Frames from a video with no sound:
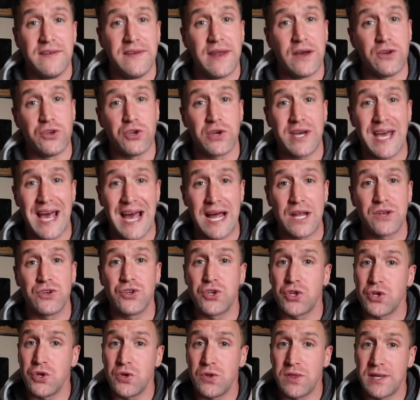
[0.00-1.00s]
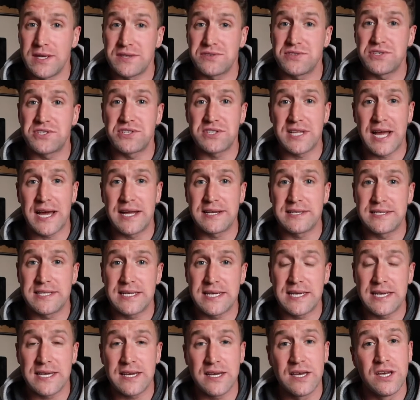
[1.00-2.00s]
Now you can do this
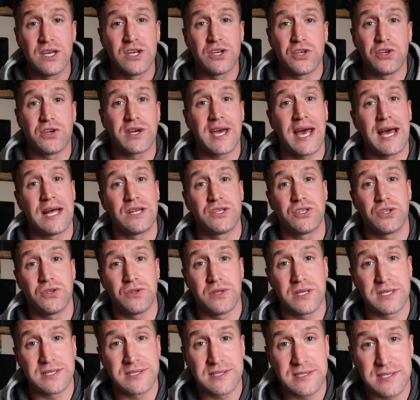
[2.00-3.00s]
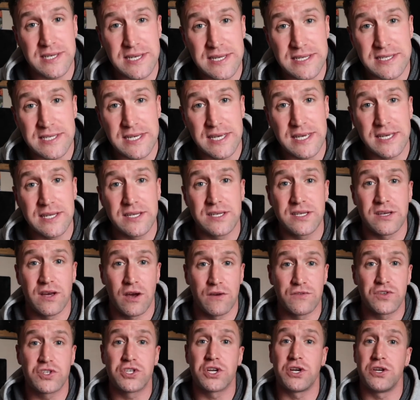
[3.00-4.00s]
standing, you can do this seated.
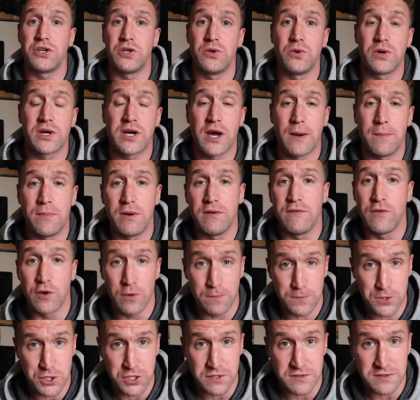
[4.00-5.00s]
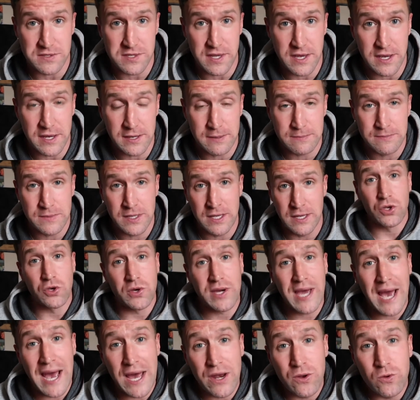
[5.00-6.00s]
I've shown you a couple of options there. You
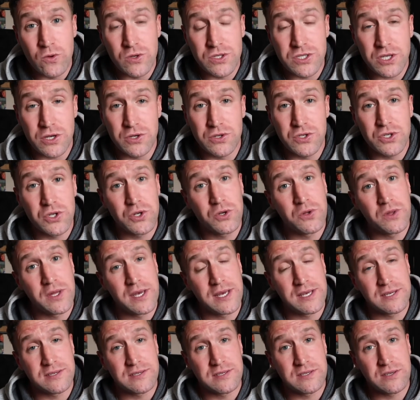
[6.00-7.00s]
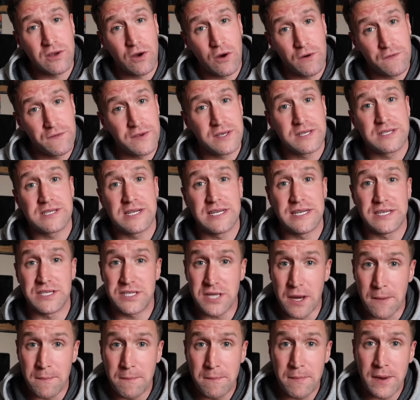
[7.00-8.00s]
can also do this, obviously
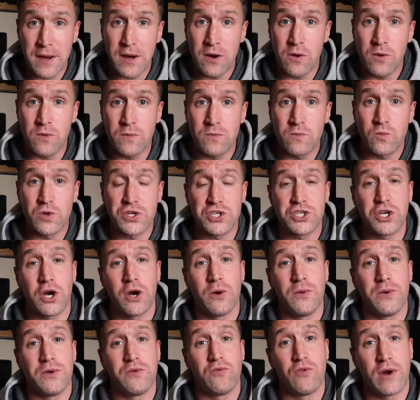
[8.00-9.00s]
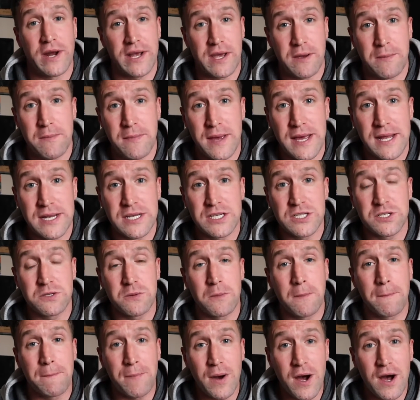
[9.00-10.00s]
dumbbell, which I would recommend,
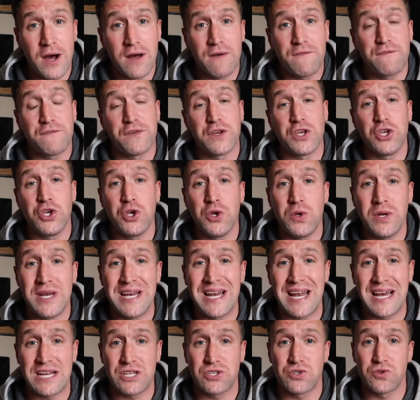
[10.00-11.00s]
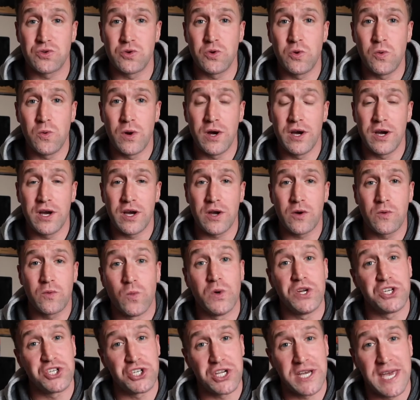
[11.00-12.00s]
but for unilateral work,
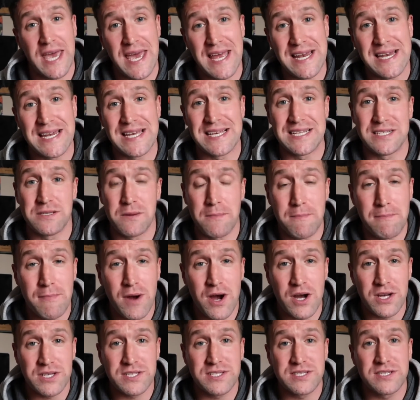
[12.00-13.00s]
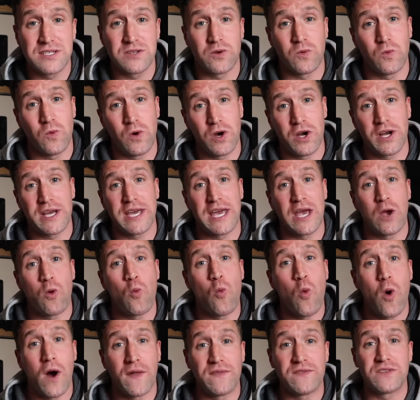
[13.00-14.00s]
which again is a must,
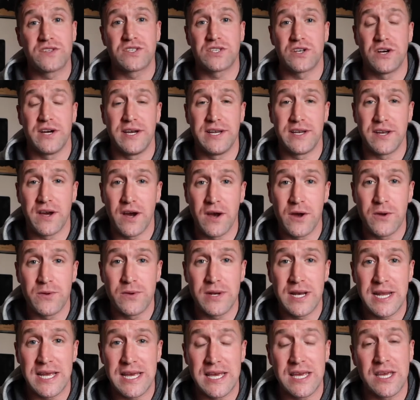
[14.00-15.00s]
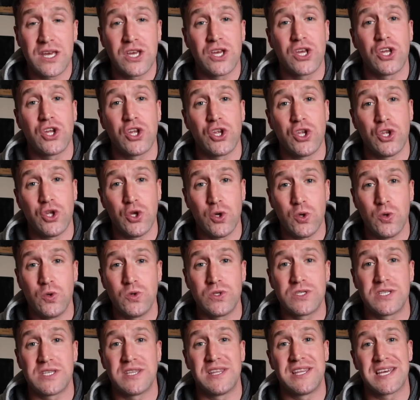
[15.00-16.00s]
working one side only,
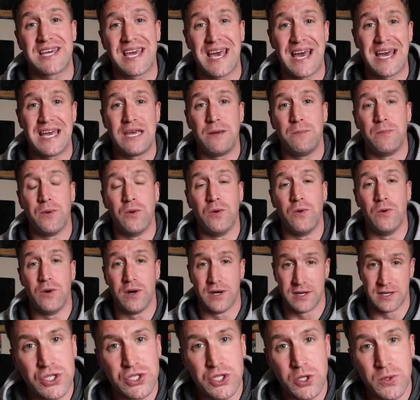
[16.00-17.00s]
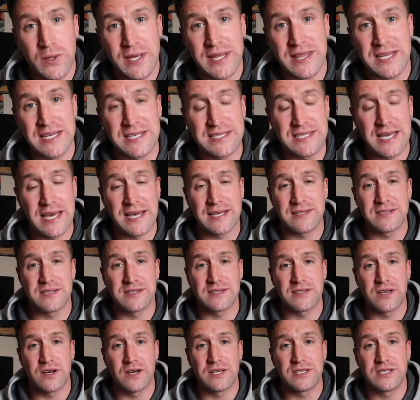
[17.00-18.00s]
use the cable. Doing these
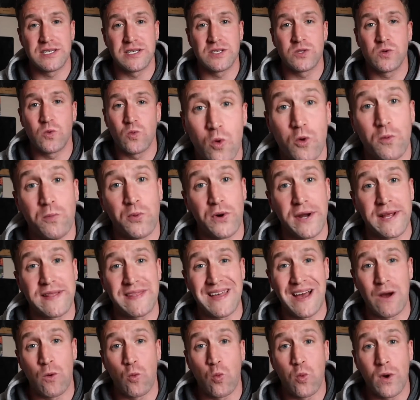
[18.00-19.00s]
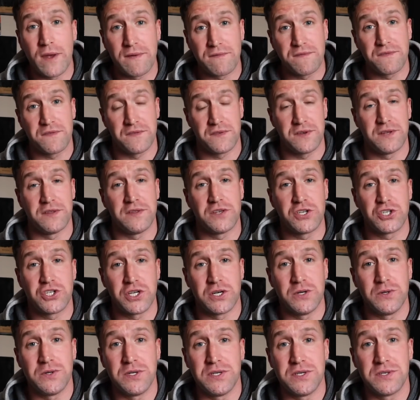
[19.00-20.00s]
exercises will bring that width to the
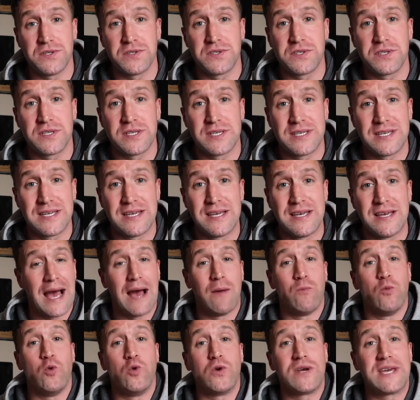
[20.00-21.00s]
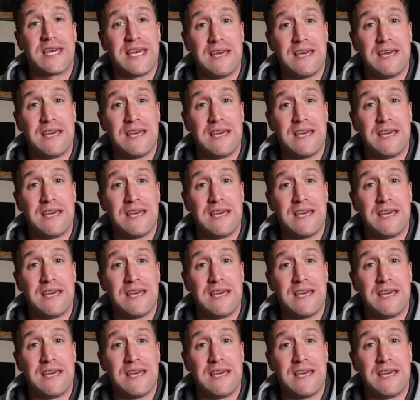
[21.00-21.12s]
shoulders and will